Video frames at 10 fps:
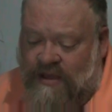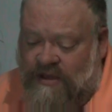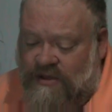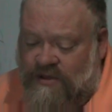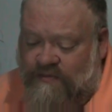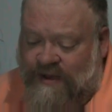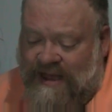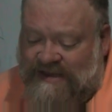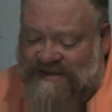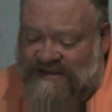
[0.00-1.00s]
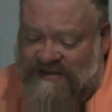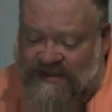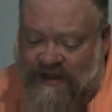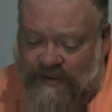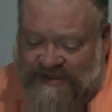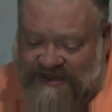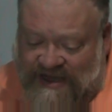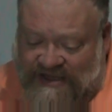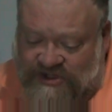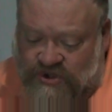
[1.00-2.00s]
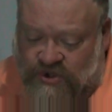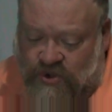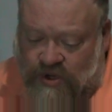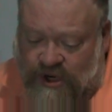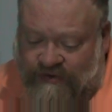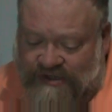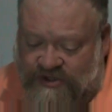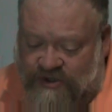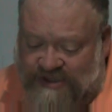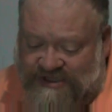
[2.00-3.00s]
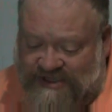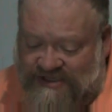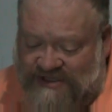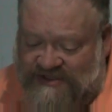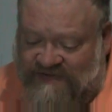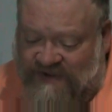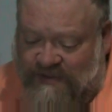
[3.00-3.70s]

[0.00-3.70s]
include passages that emphasize joy, rejoicing, such as